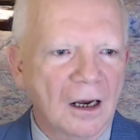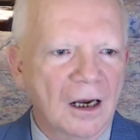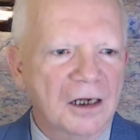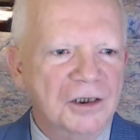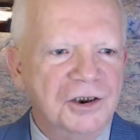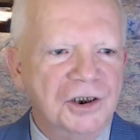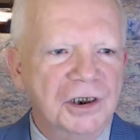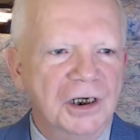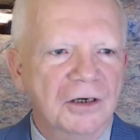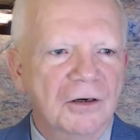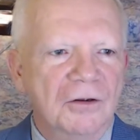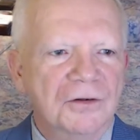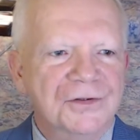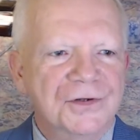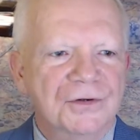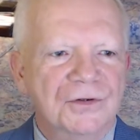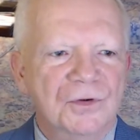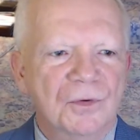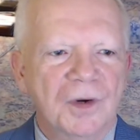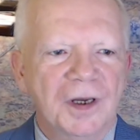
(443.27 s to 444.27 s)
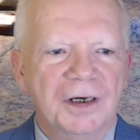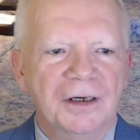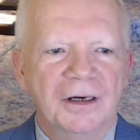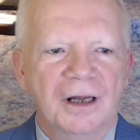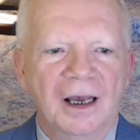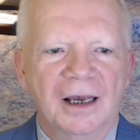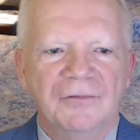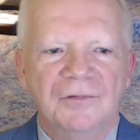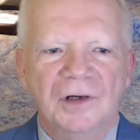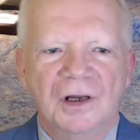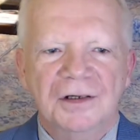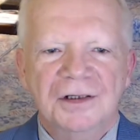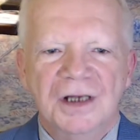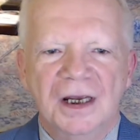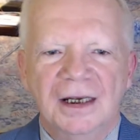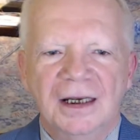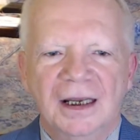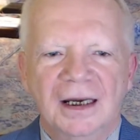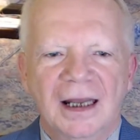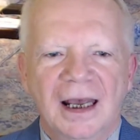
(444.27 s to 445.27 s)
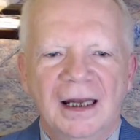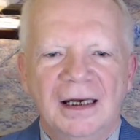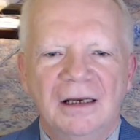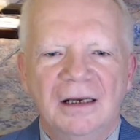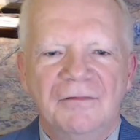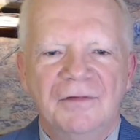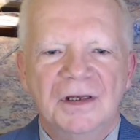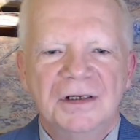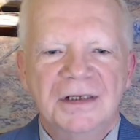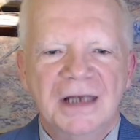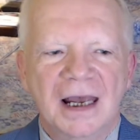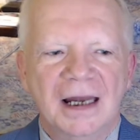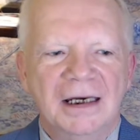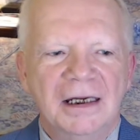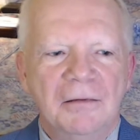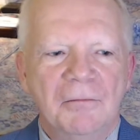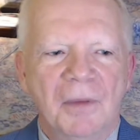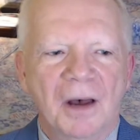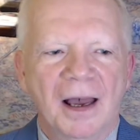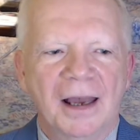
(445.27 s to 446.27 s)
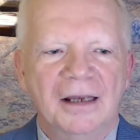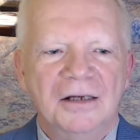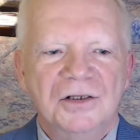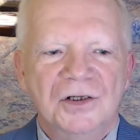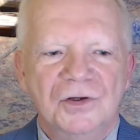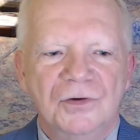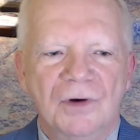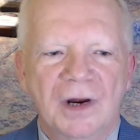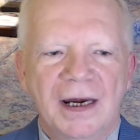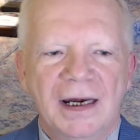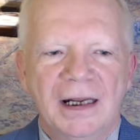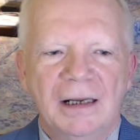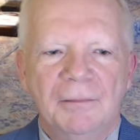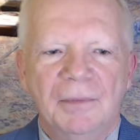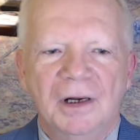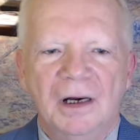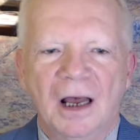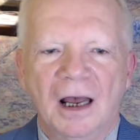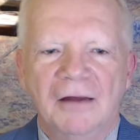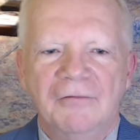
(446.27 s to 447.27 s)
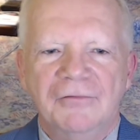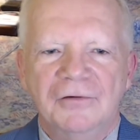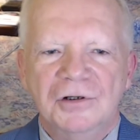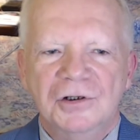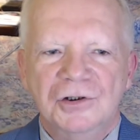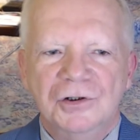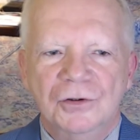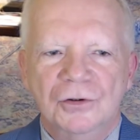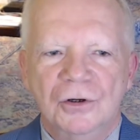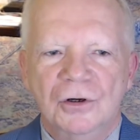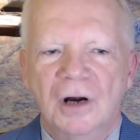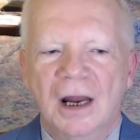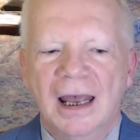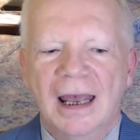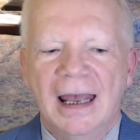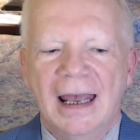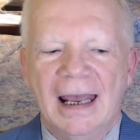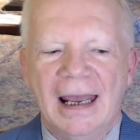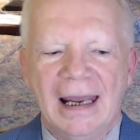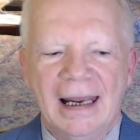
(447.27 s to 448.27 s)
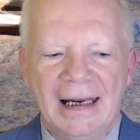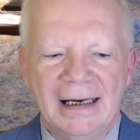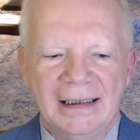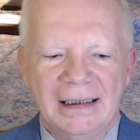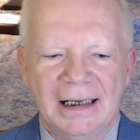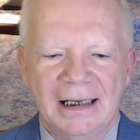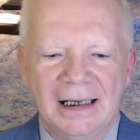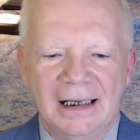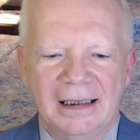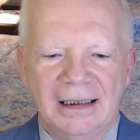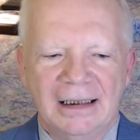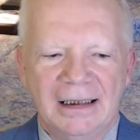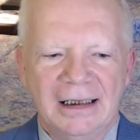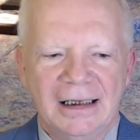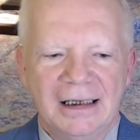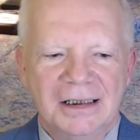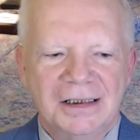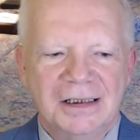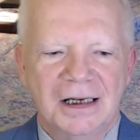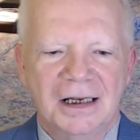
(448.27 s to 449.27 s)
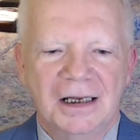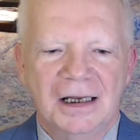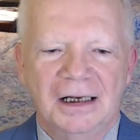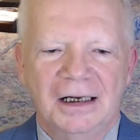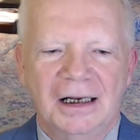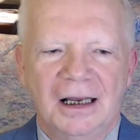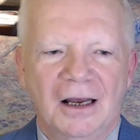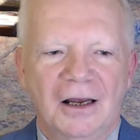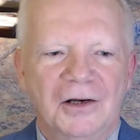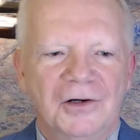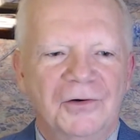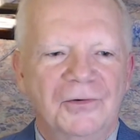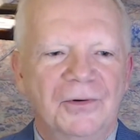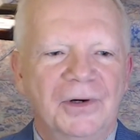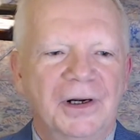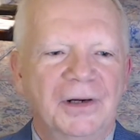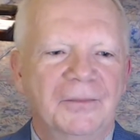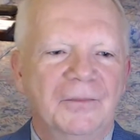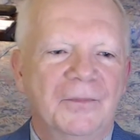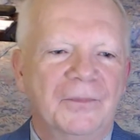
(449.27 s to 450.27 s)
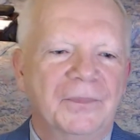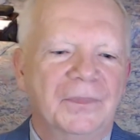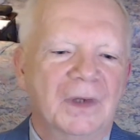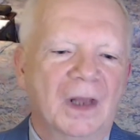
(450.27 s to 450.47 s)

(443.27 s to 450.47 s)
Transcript: She had also tweeted, "I have not taken any of this anti-bias training, but I for sure hate this country."